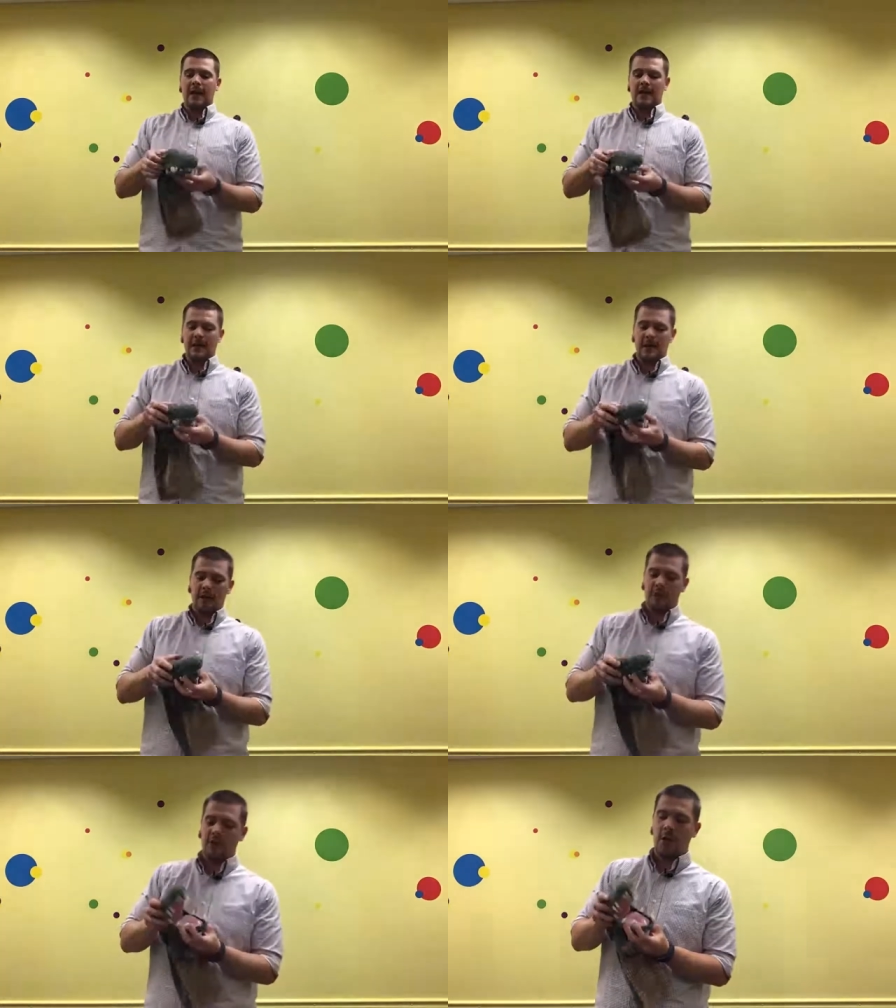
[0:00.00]
guy's not
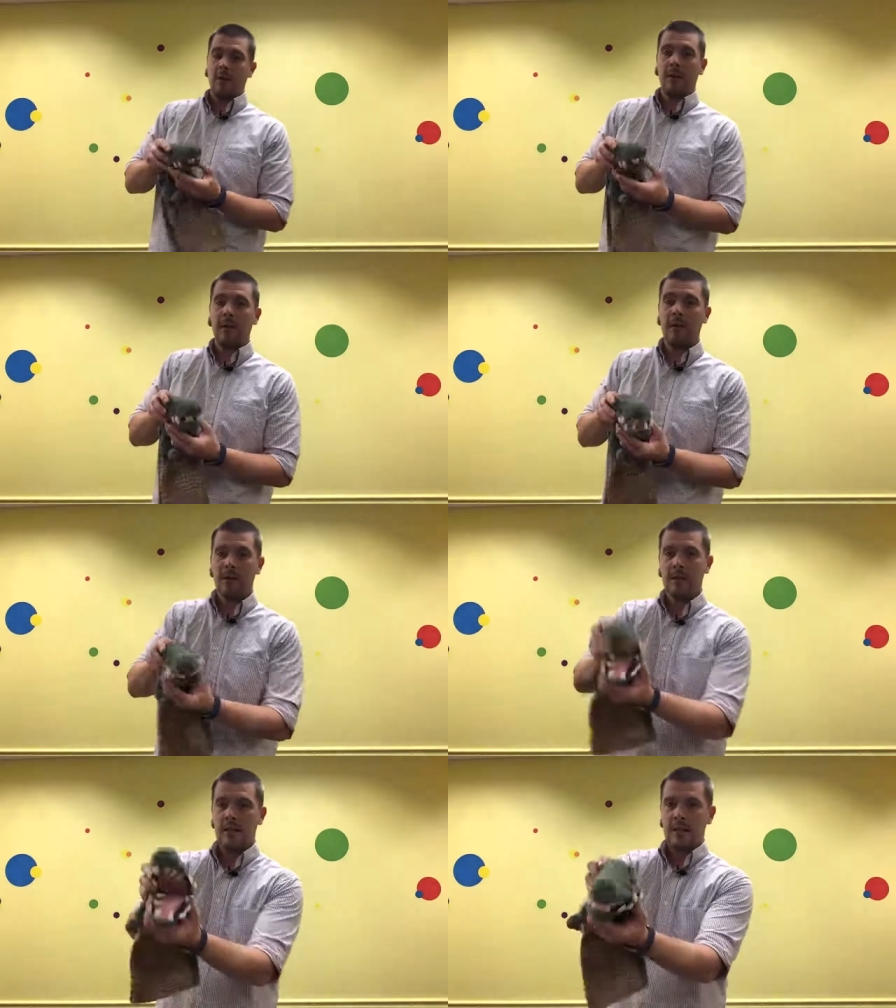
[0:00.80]
going to show up
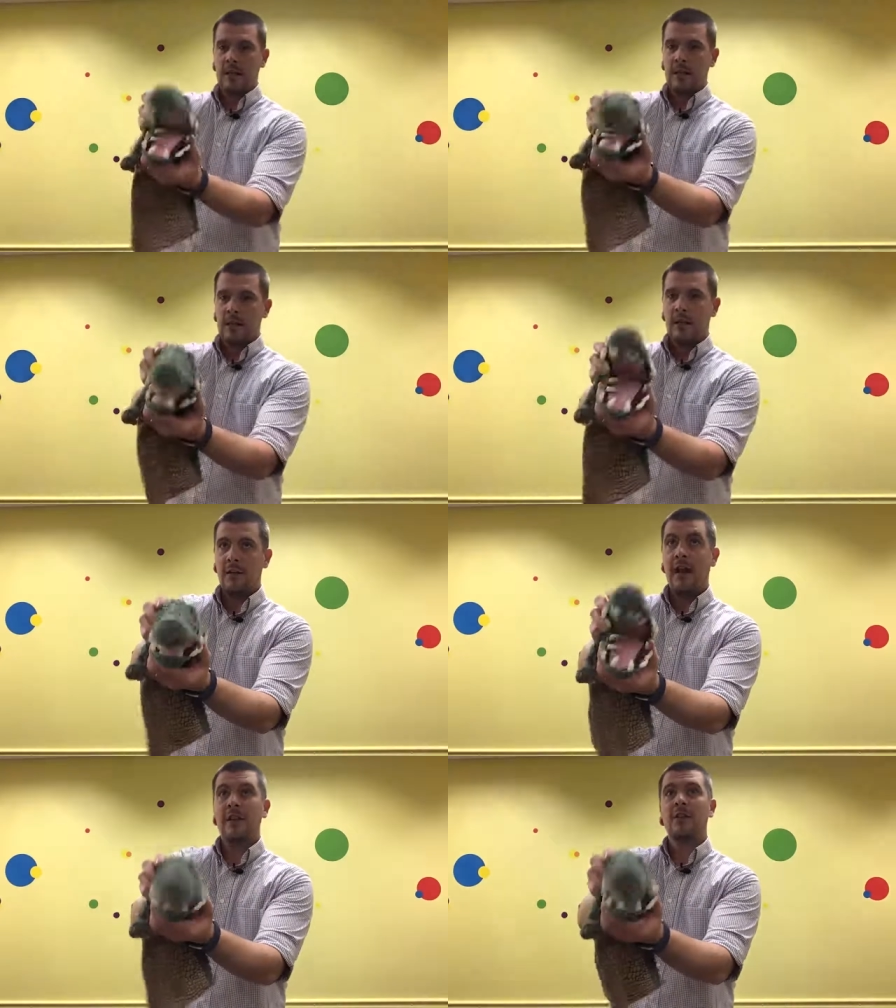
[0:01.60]

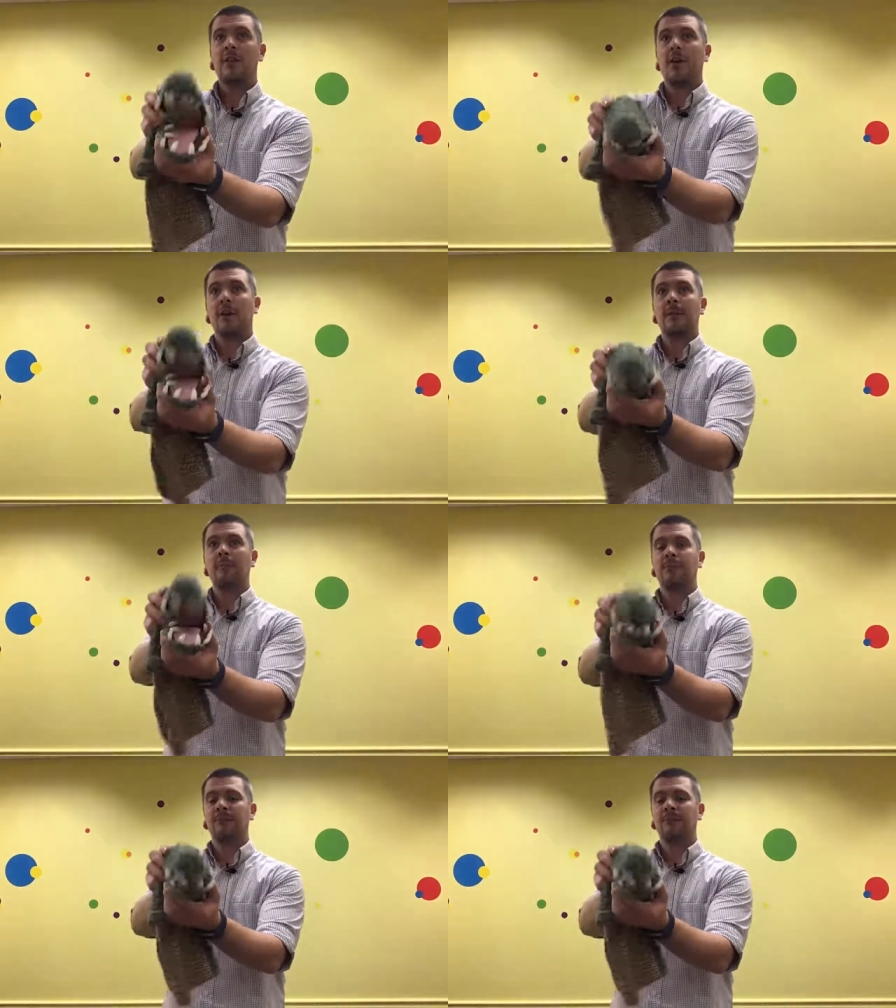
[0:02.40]
in that song.